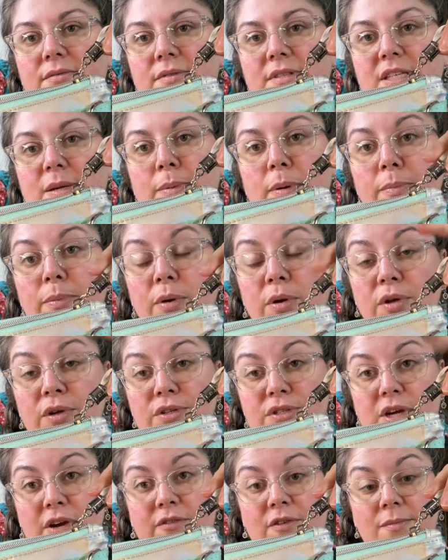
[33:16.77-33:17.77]
zipper
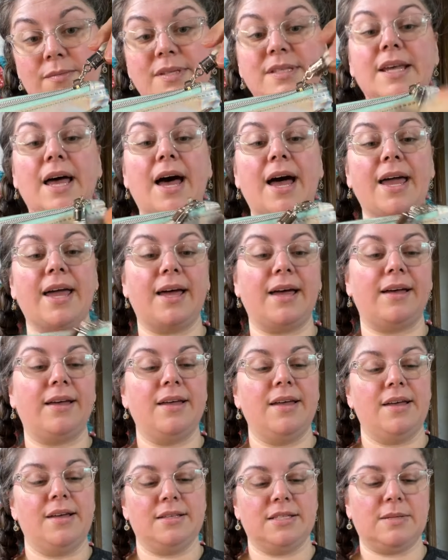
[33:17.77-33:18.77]
pulls are from Saya
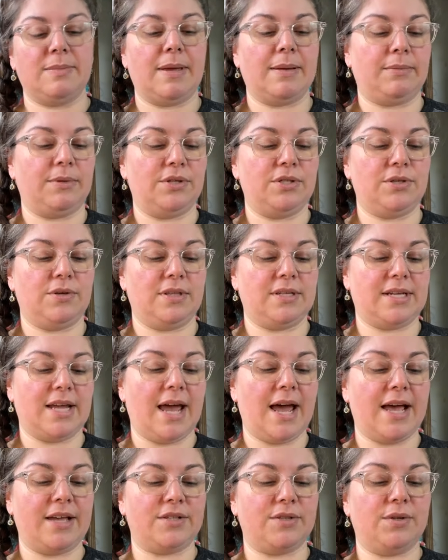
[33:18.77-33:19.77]
to be able to do the
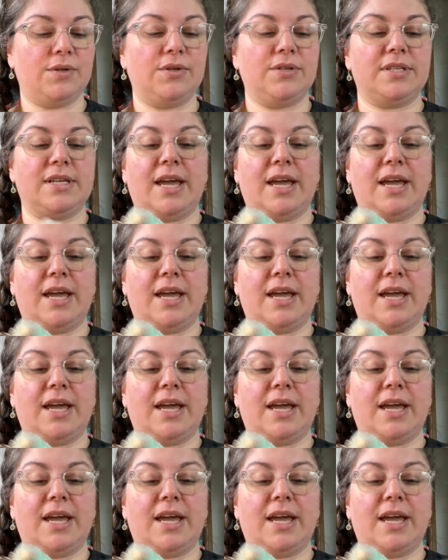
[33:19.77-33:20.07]
tassels.